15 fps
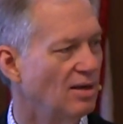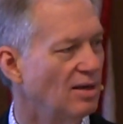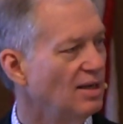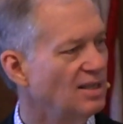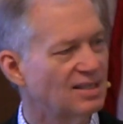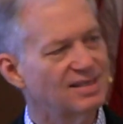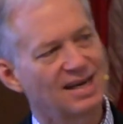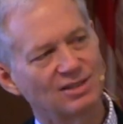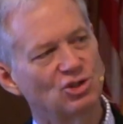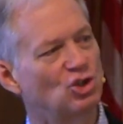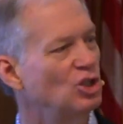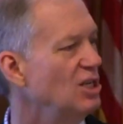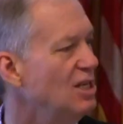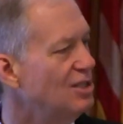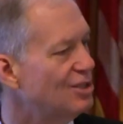It's not
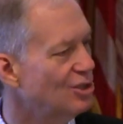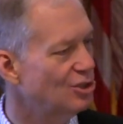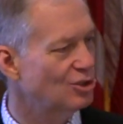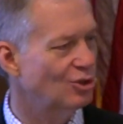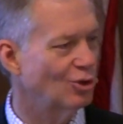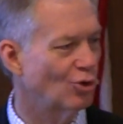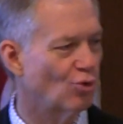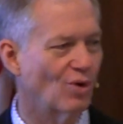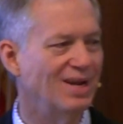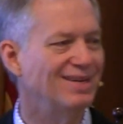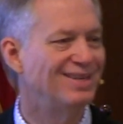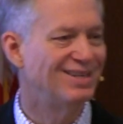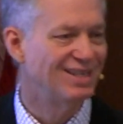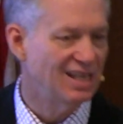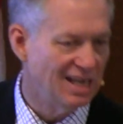Jesus the
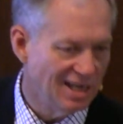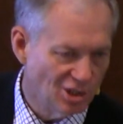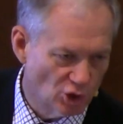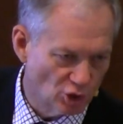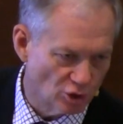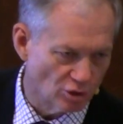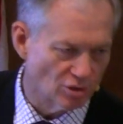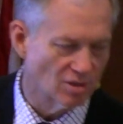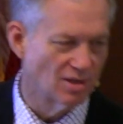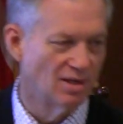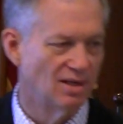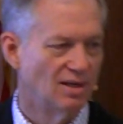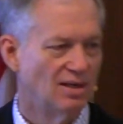great teacher.